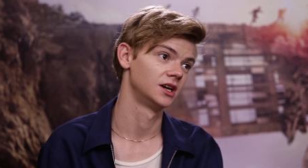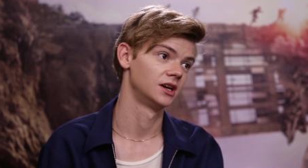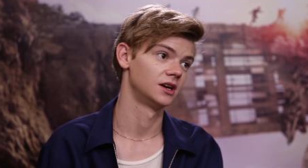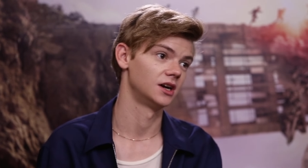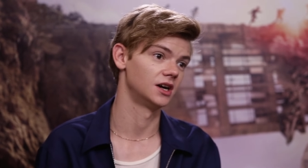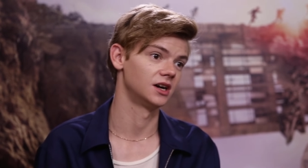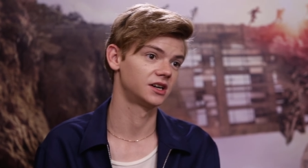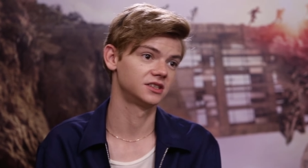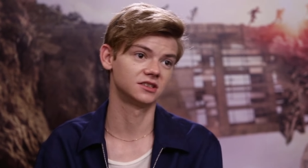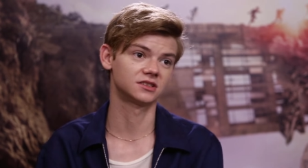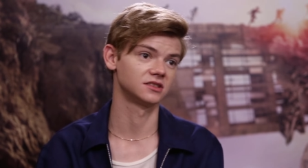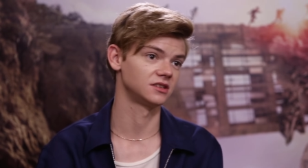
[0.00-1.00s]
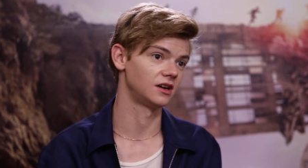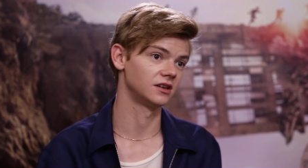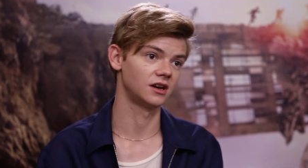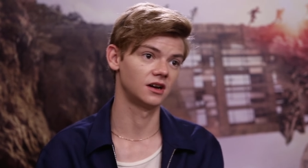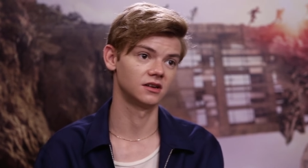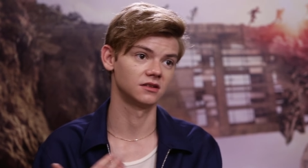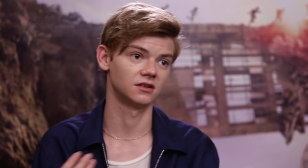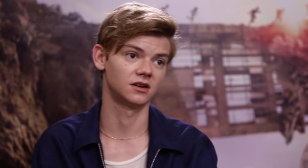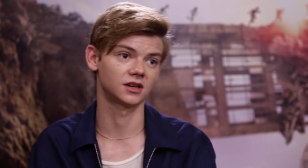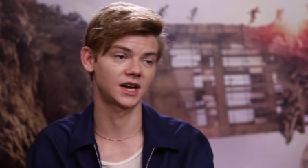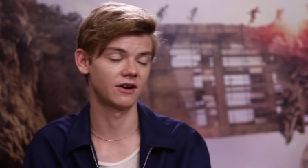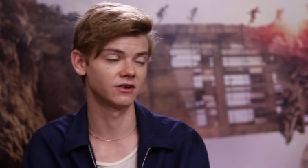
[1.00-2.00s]
Mm. Uh, just because our, our,
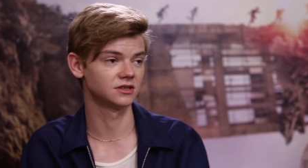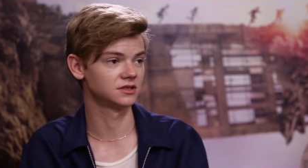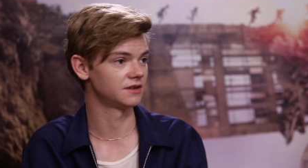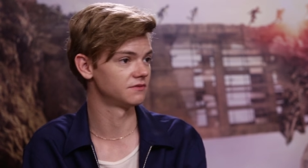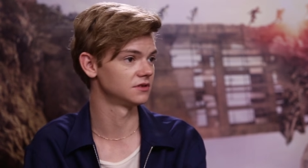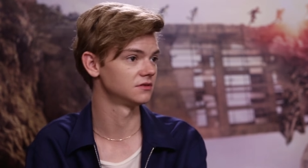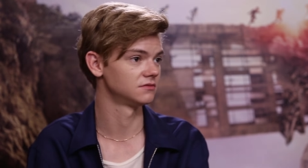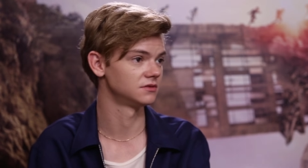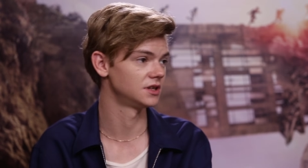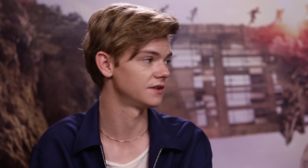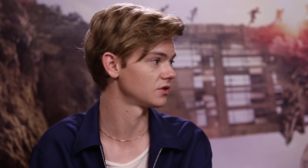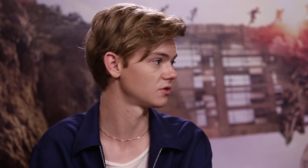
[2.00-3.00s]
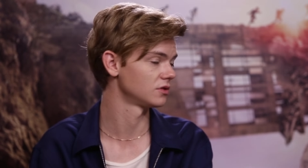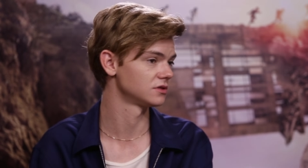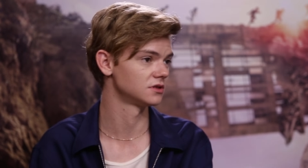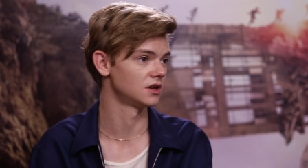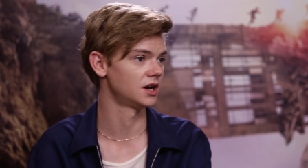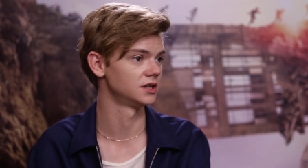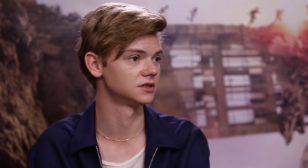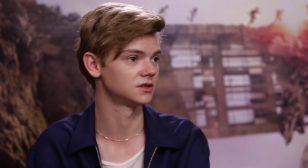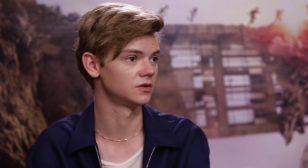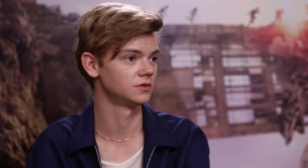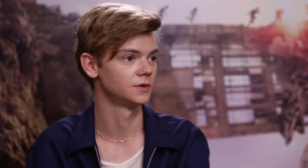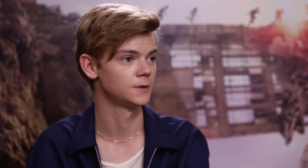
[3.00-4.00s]
our characters never never crossed line. So,
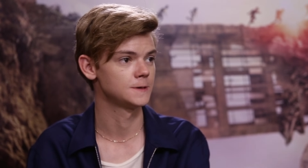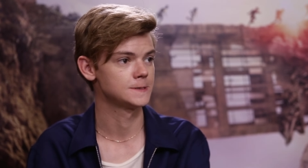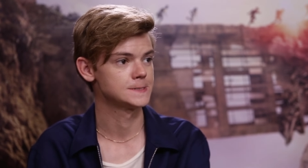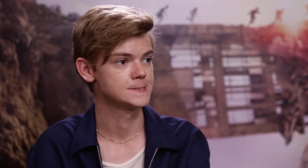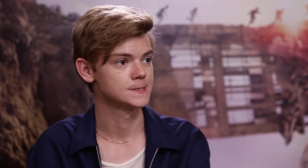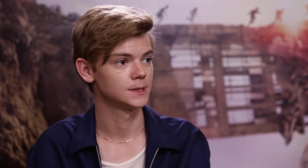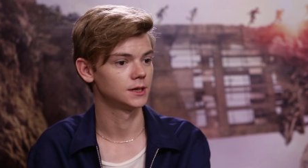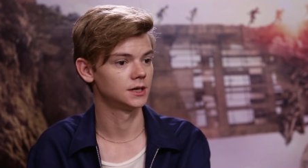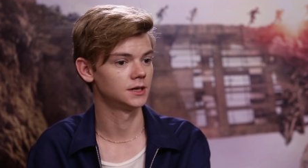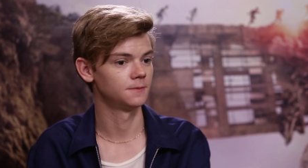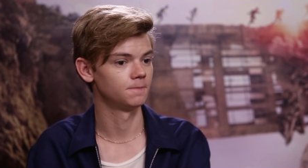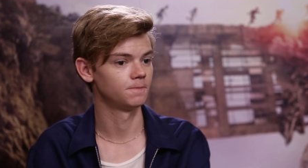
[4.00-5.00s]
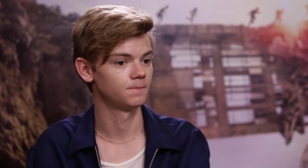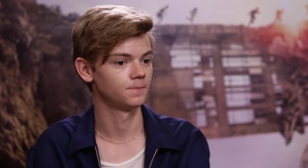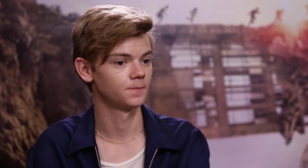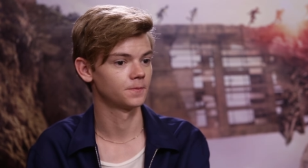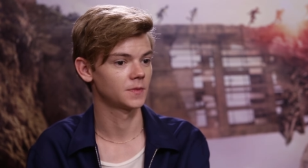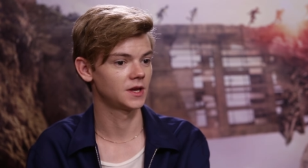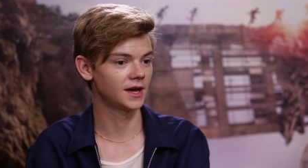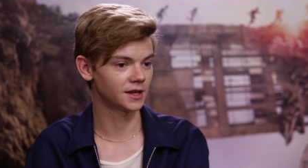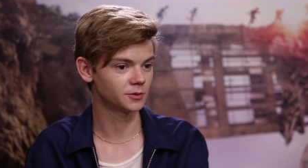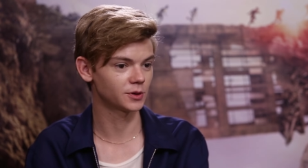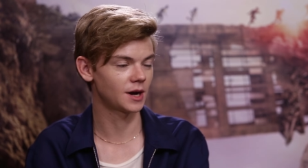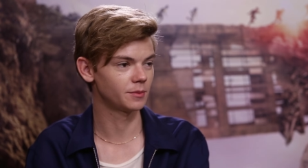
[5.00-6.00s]
mm. um, yeah,
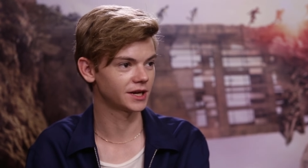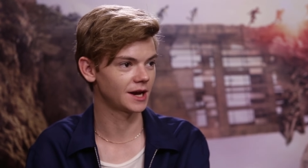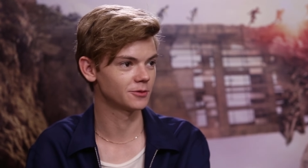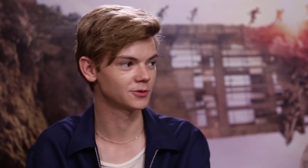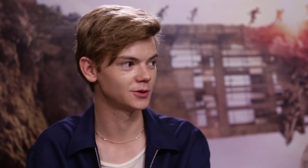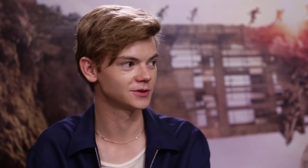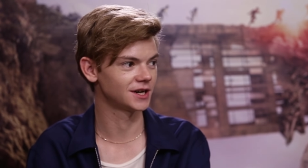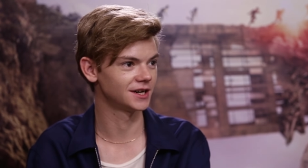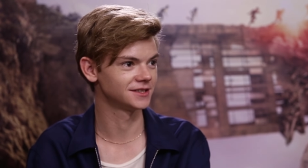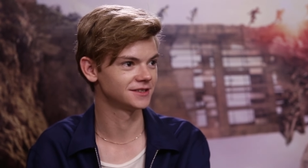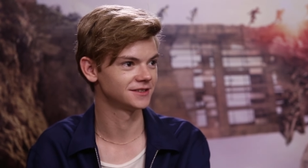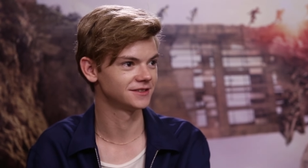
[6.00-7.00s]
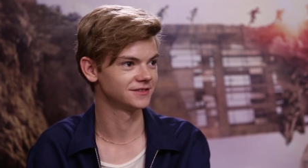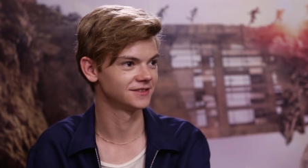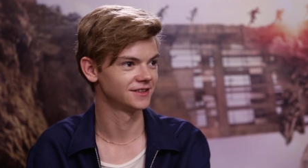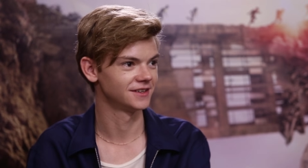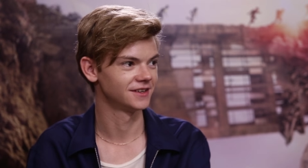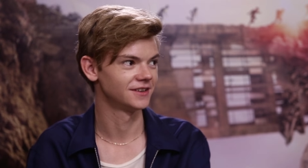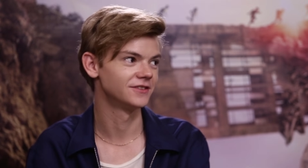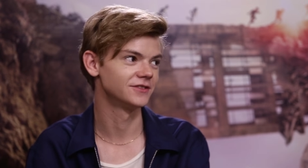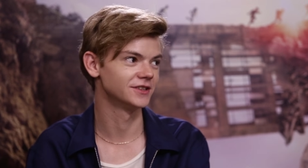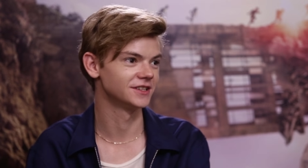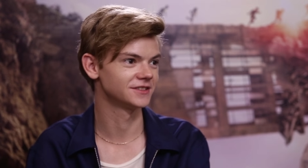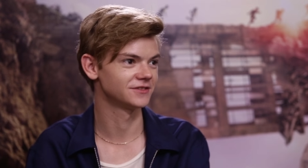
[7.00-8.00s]
there were a couple of Game of Thrones guys
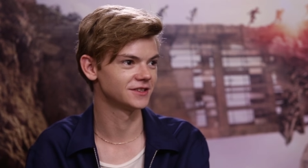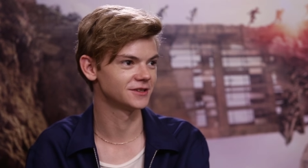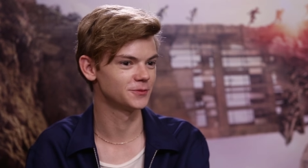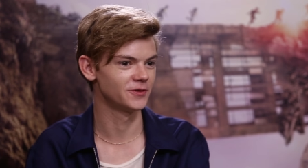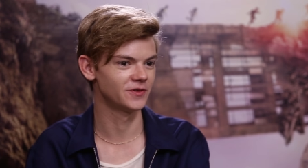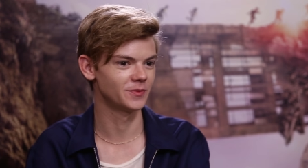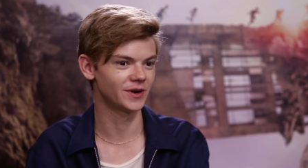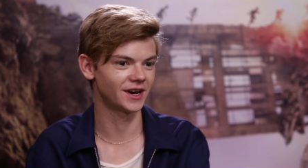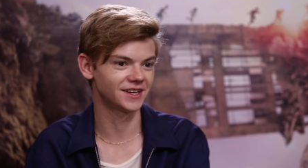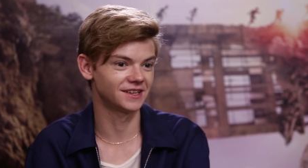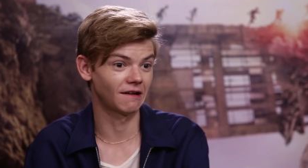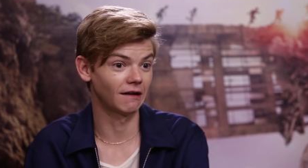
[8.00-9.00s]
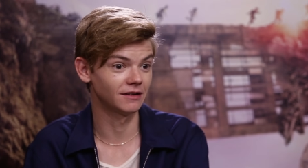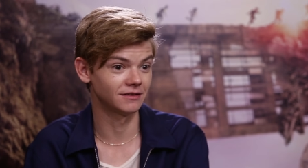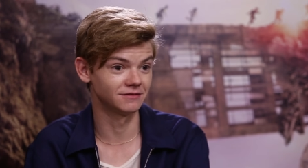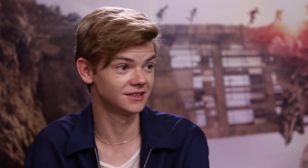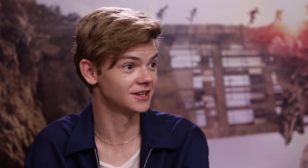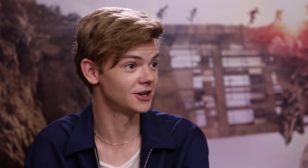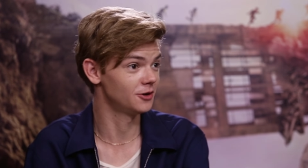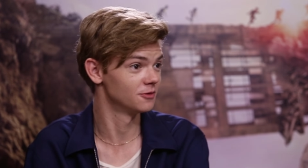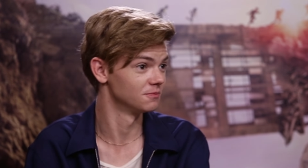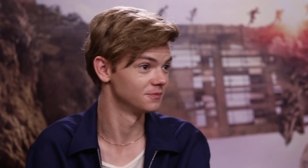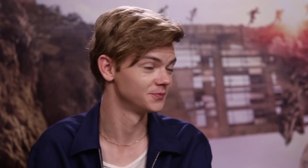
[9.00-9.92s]
for this for this movie, but I, I didn't know.